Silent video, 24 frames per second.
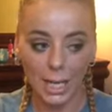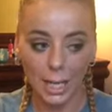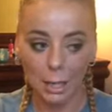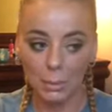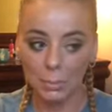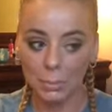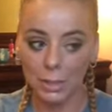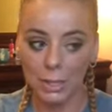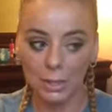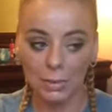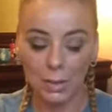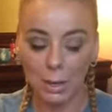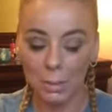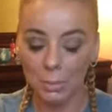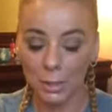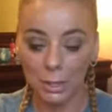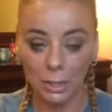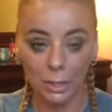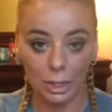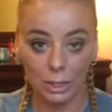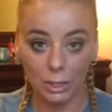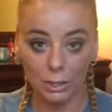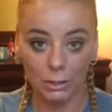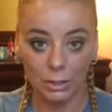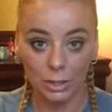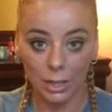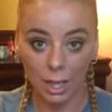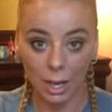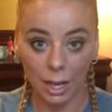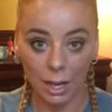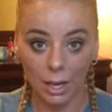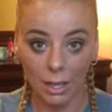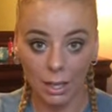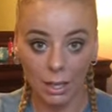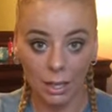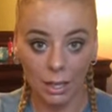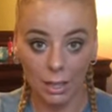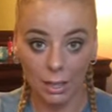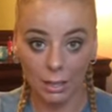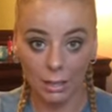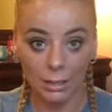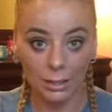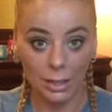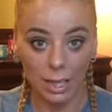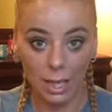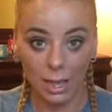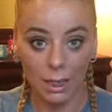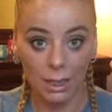can't believe how much I used to hate it,
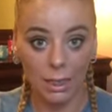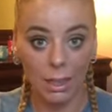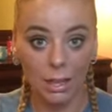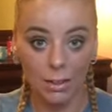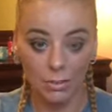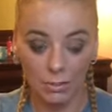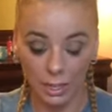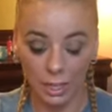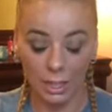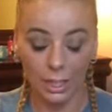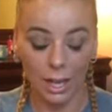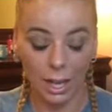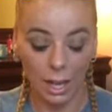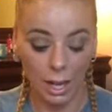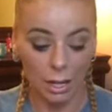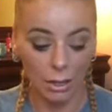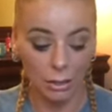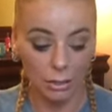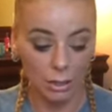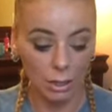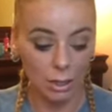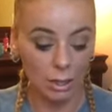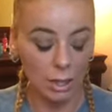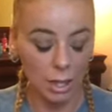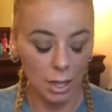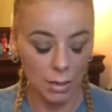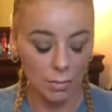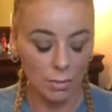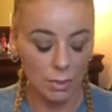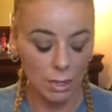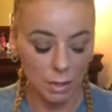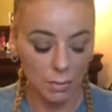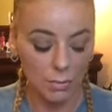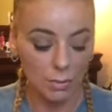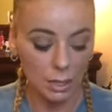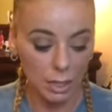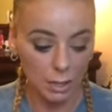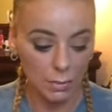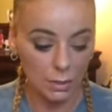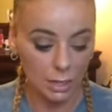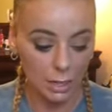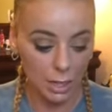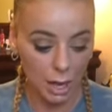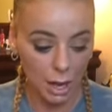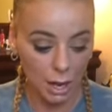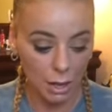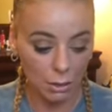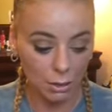because I love it now. Love it
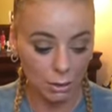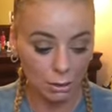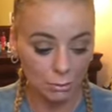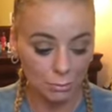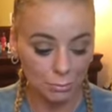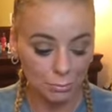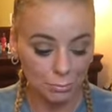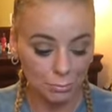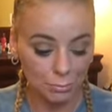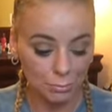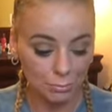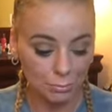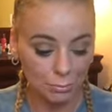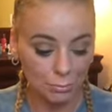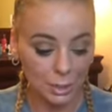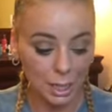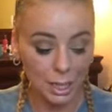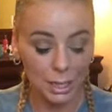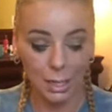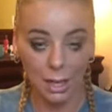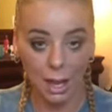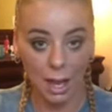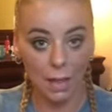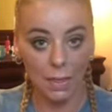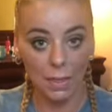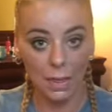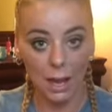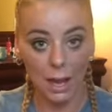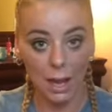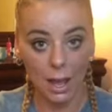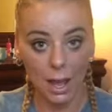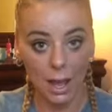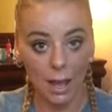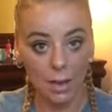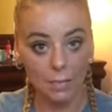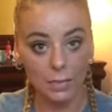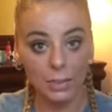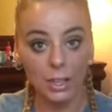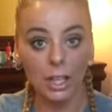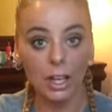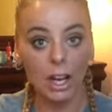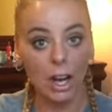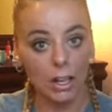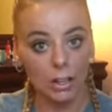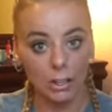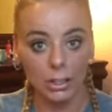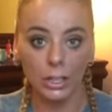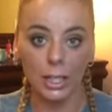now. And now that I have the
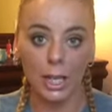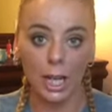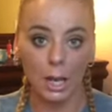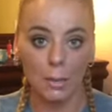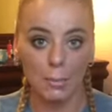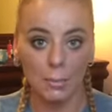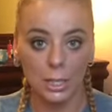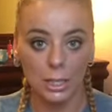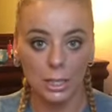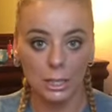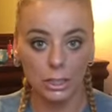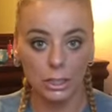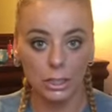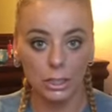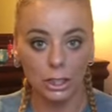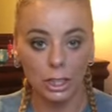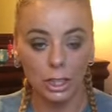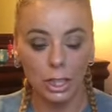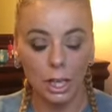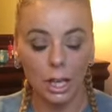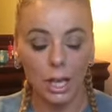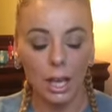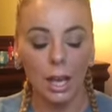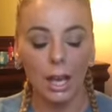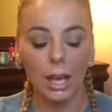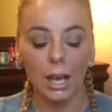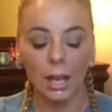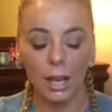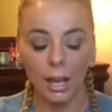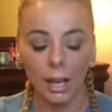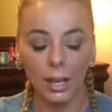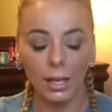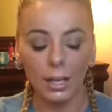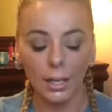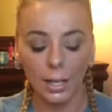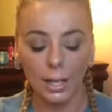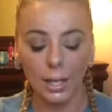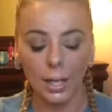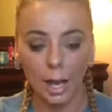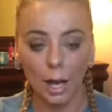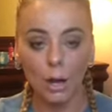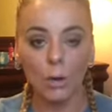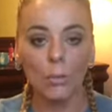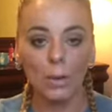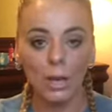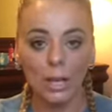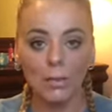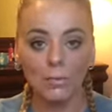color damage, I
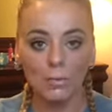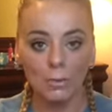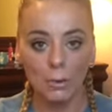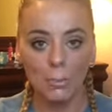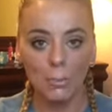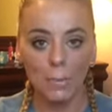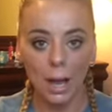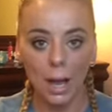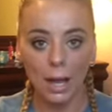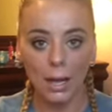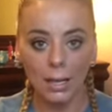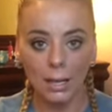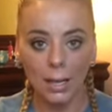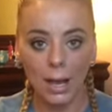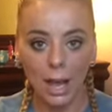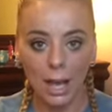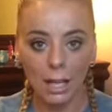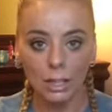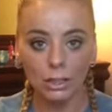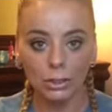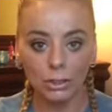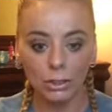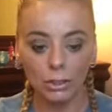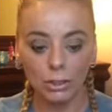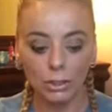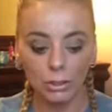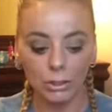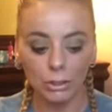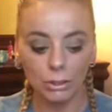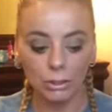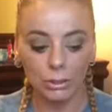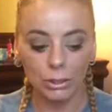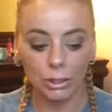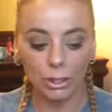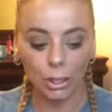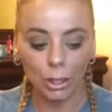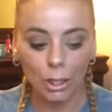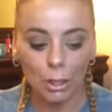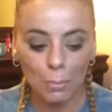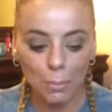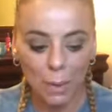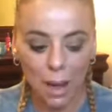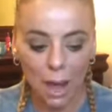cannot wait for my natural curl